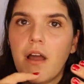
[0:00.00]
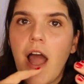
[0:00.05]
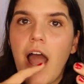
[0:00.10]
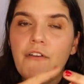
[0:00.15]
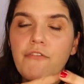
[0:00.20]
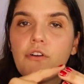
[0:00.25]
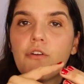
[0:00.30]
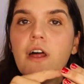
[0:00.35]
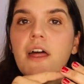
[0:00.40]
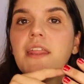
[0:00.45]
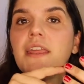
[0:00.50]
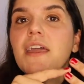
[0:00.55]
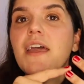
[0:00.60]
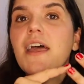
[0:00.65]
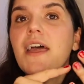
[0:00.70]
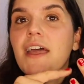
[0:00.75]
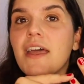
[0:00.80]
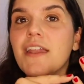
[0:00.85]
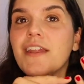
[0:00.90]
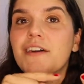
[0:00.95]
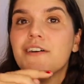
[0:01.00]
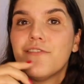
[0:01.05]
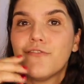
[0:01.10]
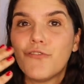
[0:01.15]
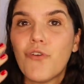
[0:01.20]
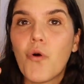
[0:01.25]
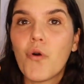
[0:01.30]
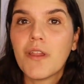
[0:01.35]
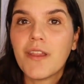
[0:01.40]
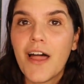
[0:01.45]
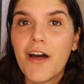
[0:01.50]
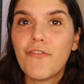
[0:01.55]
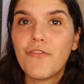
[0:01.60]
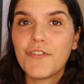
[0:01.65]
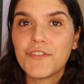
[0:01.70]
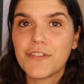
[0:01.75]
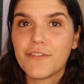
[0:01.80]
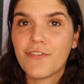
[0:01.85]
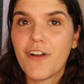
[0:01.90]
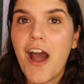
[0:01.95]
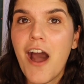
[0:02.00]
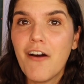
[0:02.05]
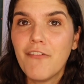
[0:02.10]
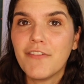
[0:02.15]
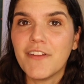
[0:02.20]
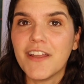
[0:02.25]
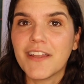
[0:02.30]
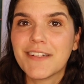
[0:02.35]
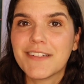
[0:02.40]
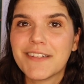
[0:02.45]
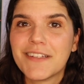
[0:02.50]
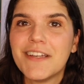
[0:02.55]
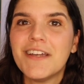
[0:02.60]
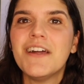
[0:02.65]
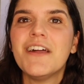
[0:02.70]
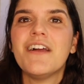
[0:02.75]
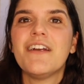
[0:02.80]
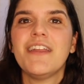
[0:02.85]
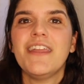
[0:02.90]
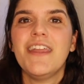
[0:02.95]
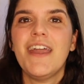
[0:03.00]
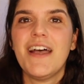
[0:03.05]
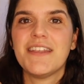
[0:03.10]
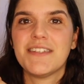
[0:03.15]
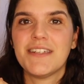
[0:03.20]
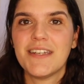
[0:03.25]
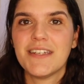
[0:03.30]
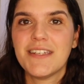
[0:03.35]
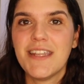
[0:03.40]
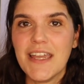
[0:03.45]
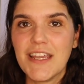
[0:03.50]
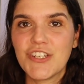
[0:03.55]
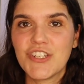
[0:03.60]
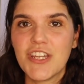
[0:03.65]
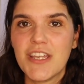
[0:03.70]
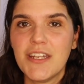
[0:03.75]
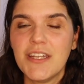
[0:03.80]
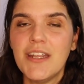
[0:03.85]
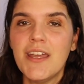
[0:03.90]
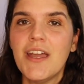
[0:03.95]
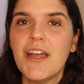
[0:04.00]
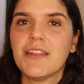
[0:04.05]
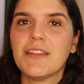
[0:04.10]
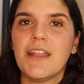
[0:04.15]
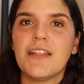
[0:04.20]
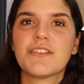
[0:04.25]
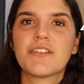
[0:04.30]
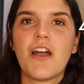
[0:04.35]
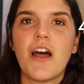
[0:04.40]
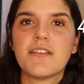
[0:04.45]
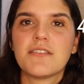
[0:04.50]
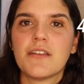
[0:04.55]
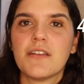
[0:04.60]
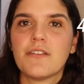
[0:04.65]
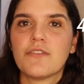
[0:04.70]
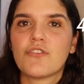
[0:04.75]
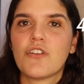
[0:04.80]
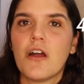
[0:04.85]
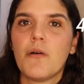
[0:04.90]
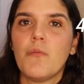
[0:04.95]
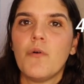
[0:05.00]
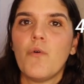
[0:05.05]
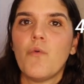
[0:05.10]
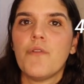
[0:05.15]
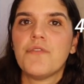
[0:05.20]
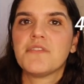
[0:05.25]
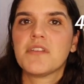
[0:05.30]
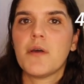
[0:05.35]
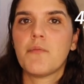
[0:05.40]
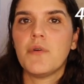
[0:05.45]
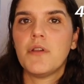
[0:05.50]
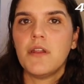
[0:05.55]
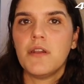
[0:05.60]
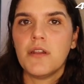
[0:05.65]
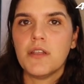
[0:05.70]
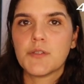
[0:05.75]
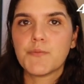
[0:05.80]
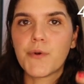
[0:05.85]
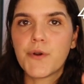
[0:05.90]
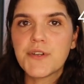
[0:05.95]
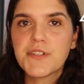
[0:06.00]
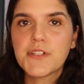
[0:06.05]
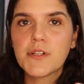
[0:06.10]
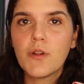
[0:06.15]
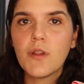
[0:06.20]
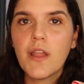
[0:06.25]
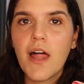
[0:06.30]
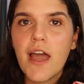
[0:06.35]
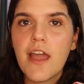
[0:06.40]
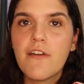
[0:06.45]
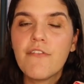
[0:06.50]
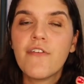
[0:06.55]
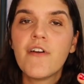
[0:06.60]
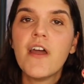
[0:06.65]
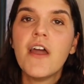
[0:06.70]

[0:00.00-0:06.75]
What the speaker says: I've already hit 4 levels of conflict. He has an addiction that's causing trouble with someone in his personal life.